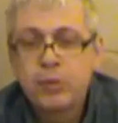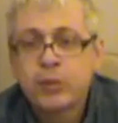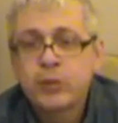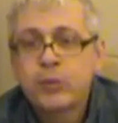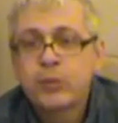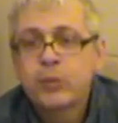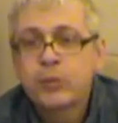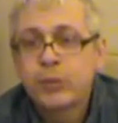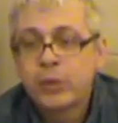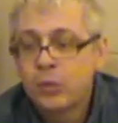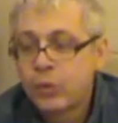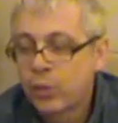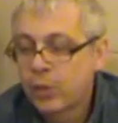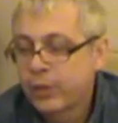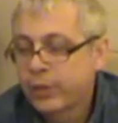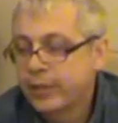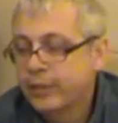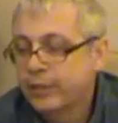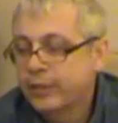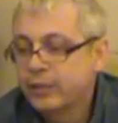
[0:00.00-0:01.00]
blues
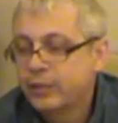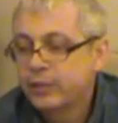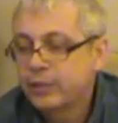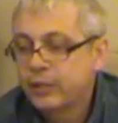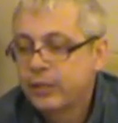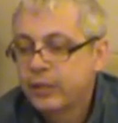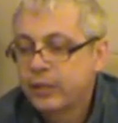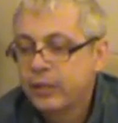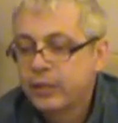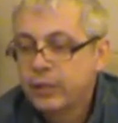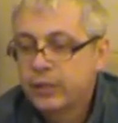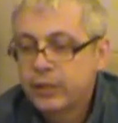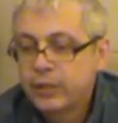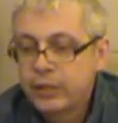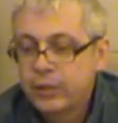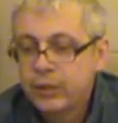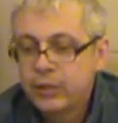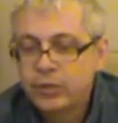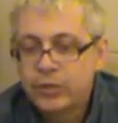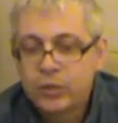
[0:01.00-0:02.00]
recordings.
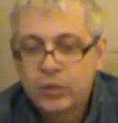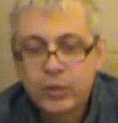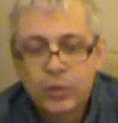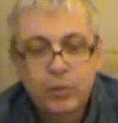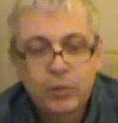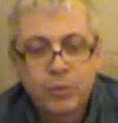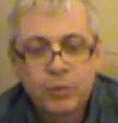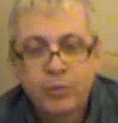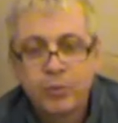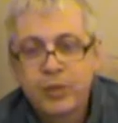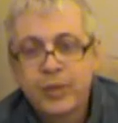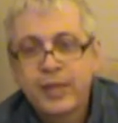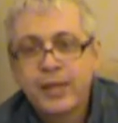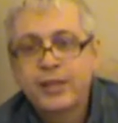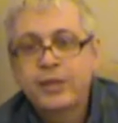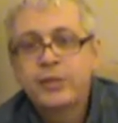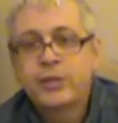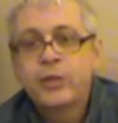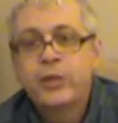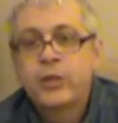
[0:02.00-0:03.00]
I'll start with what
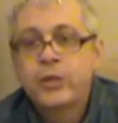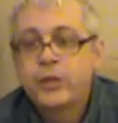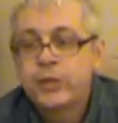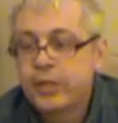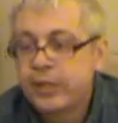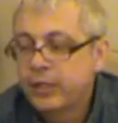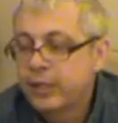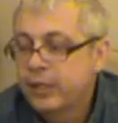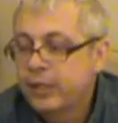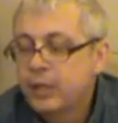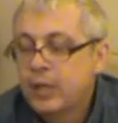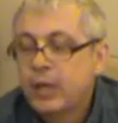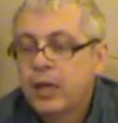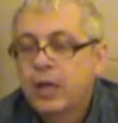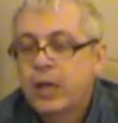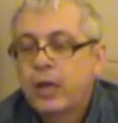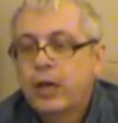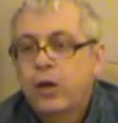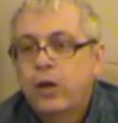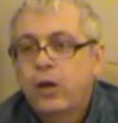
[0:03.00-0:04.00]
I showed you.
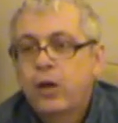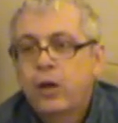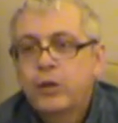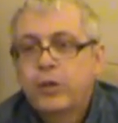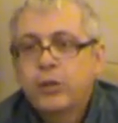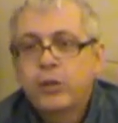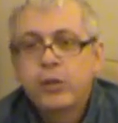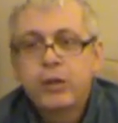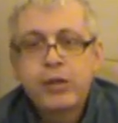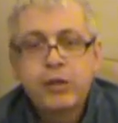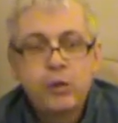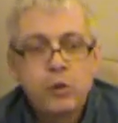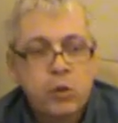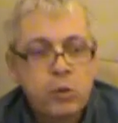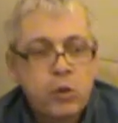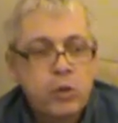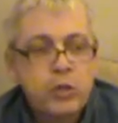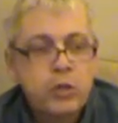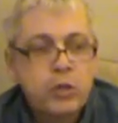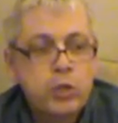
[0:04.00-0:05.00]
You can go
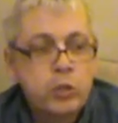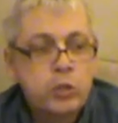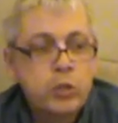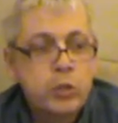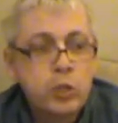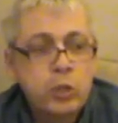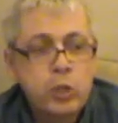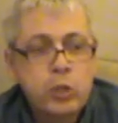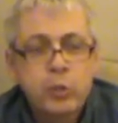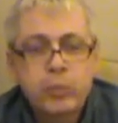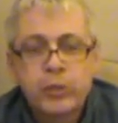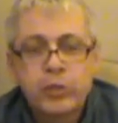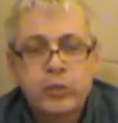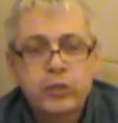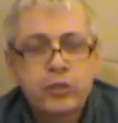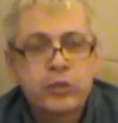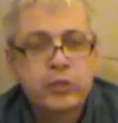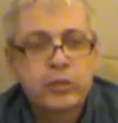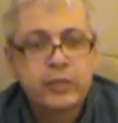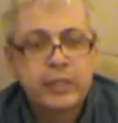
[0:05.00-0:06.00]
on YouTube.
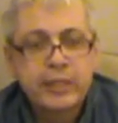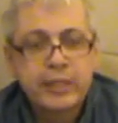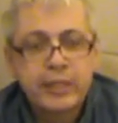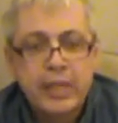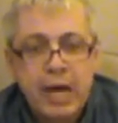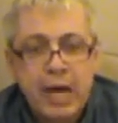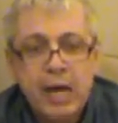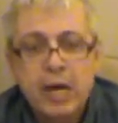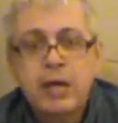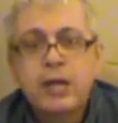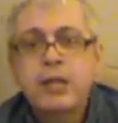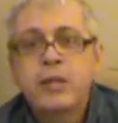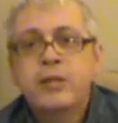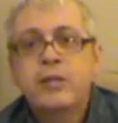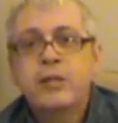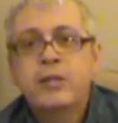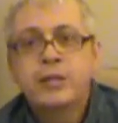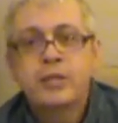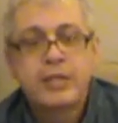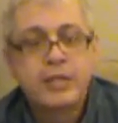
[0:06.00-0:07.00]
There's
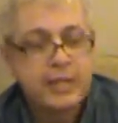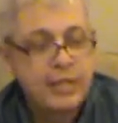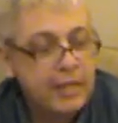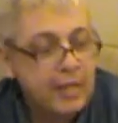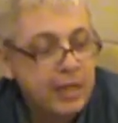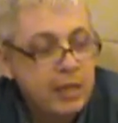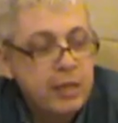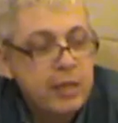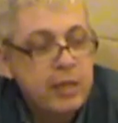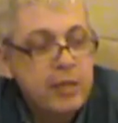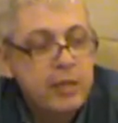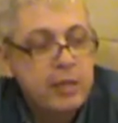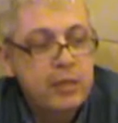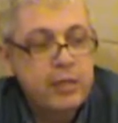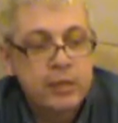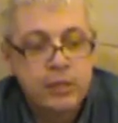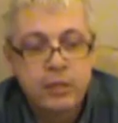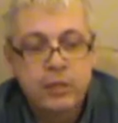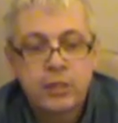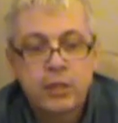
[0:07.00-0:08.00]
tons and
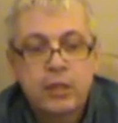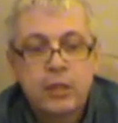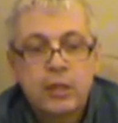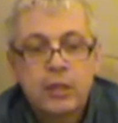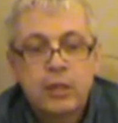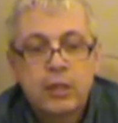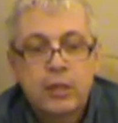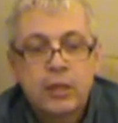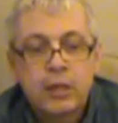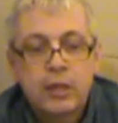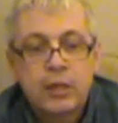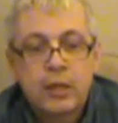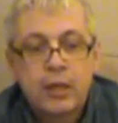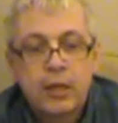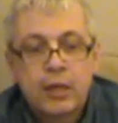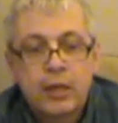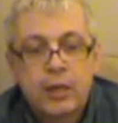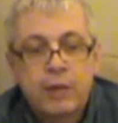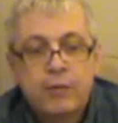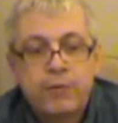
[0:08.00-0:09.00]
tons
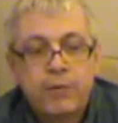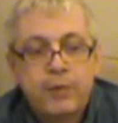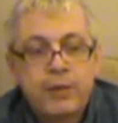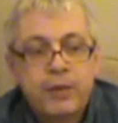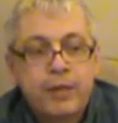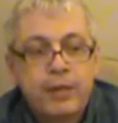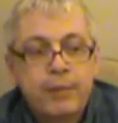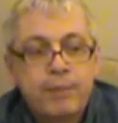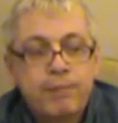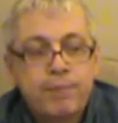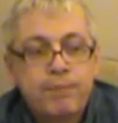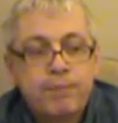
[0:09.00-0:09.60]
of, uh,